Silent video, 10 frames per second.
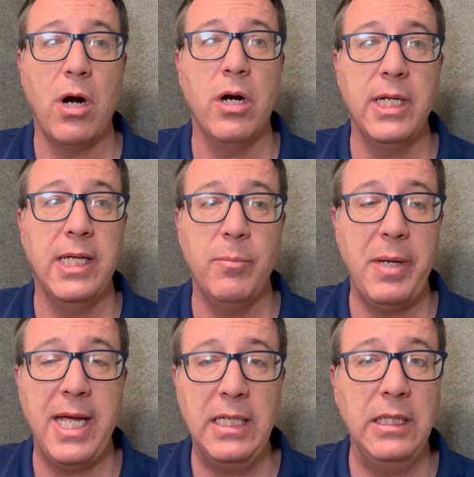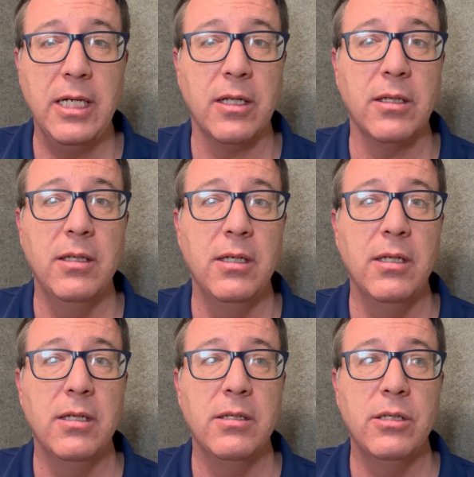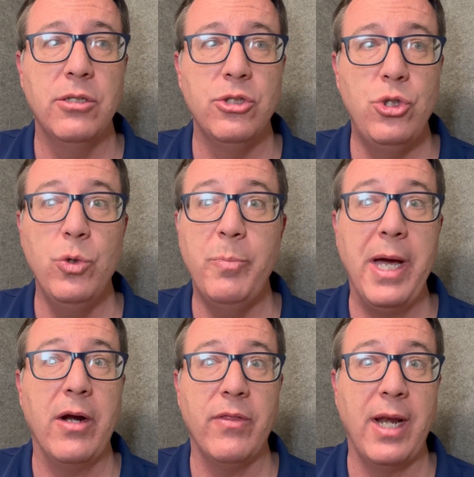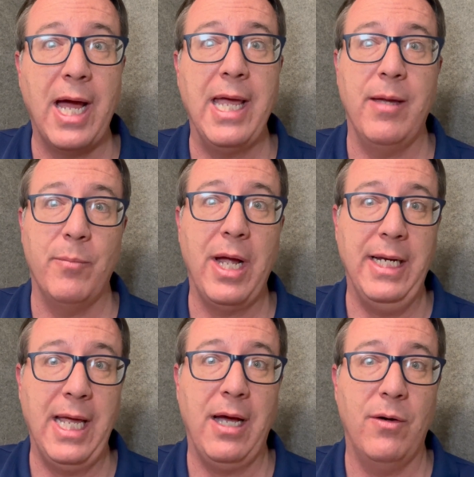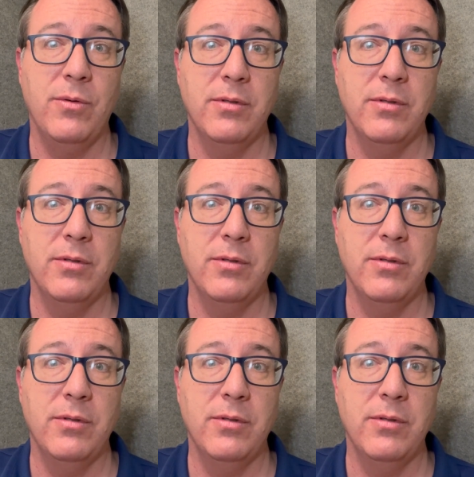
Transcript: hard and get paid little, do better than I am right now.